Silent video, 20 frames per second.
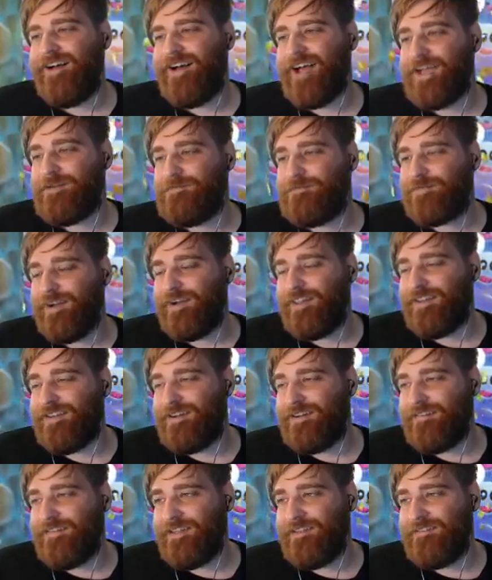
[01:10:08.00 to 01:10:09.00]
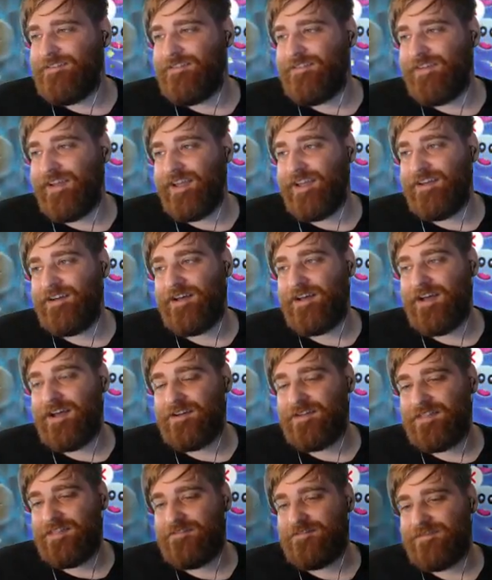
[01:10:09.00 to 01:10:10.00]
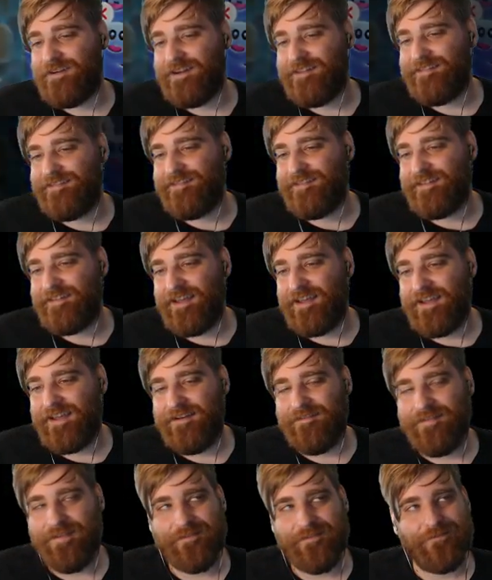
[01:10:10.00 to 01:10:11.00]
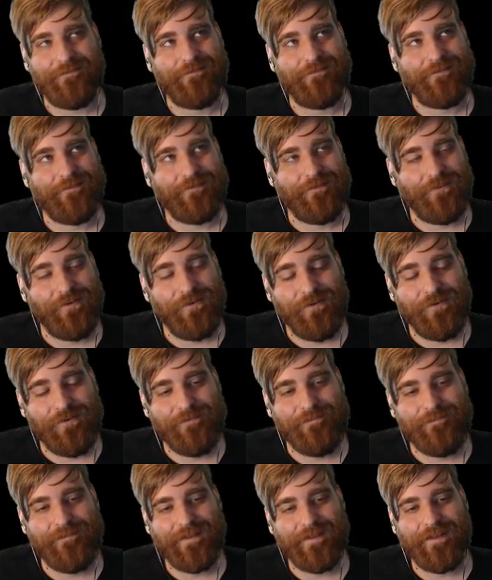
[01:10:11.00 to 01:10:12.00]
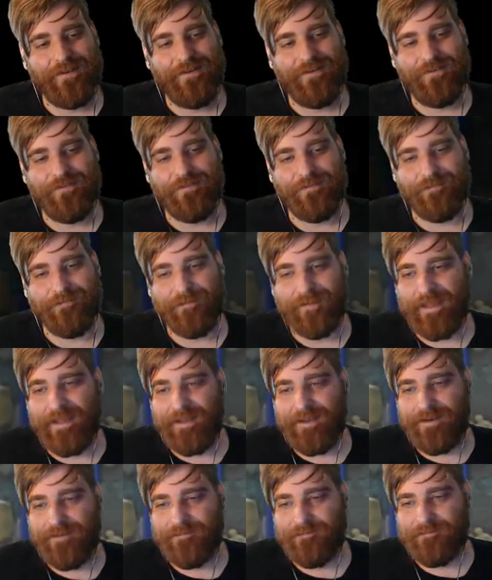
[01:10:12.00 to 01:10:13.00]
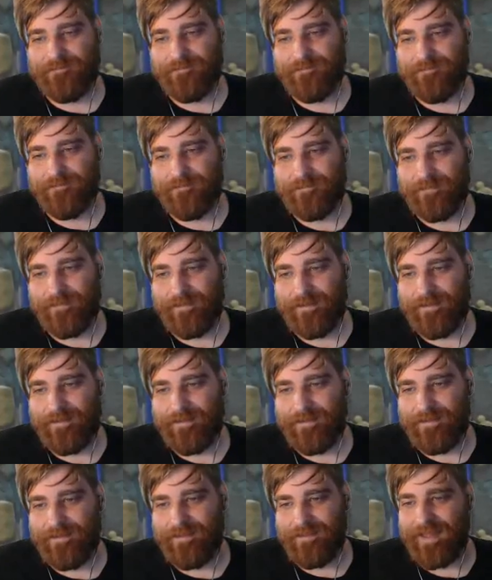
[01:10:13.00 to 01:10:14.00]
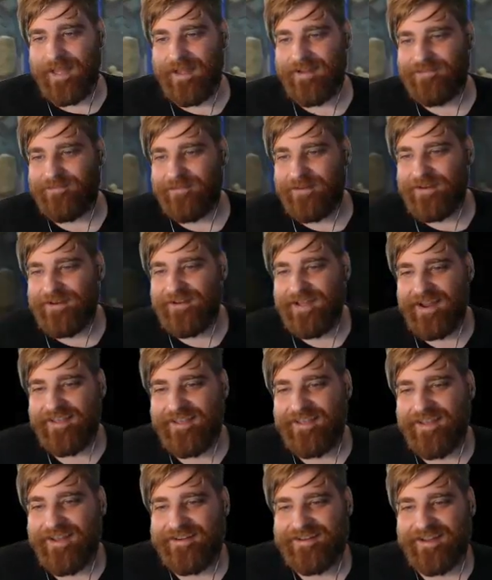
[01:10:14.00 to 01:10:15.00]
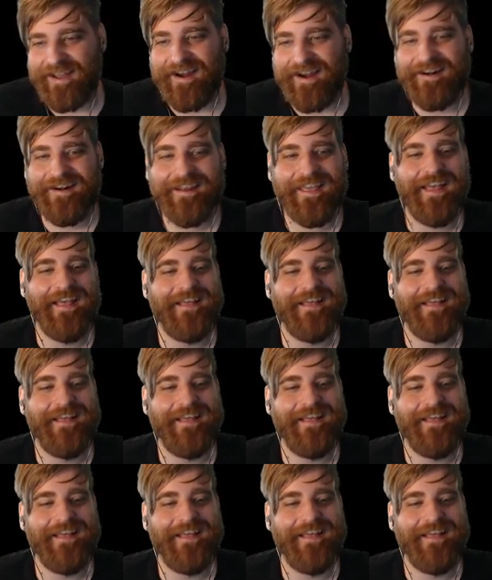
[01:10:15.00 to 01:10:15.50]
I probably could have lived if I hugged the right side of the room. Oh, man. That's where you died and got tired?